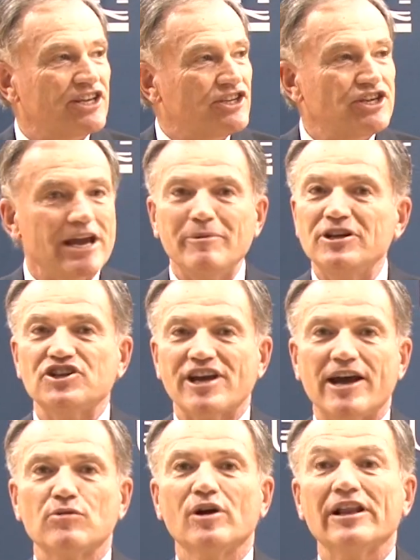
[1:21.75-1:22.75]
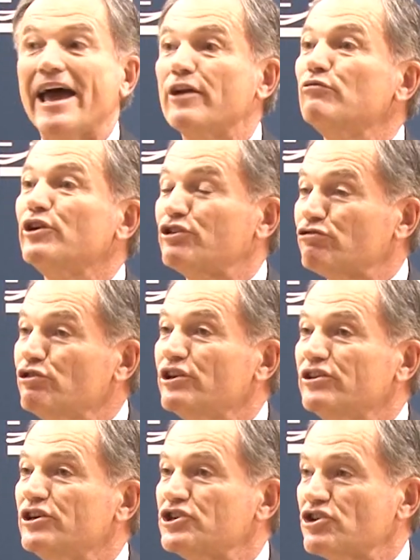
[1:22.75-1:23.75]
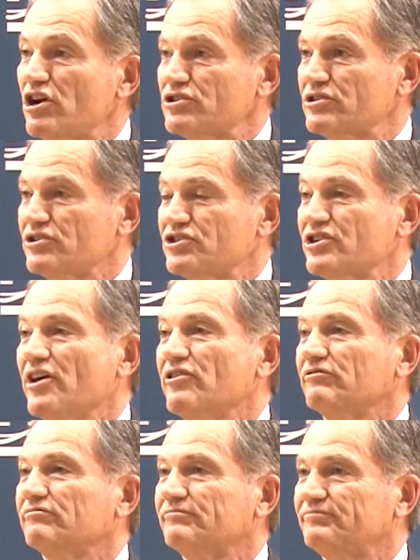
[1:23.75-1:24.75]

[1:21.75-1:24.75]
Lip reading: that Jamey Chadwell had recruited to Charleston Southern.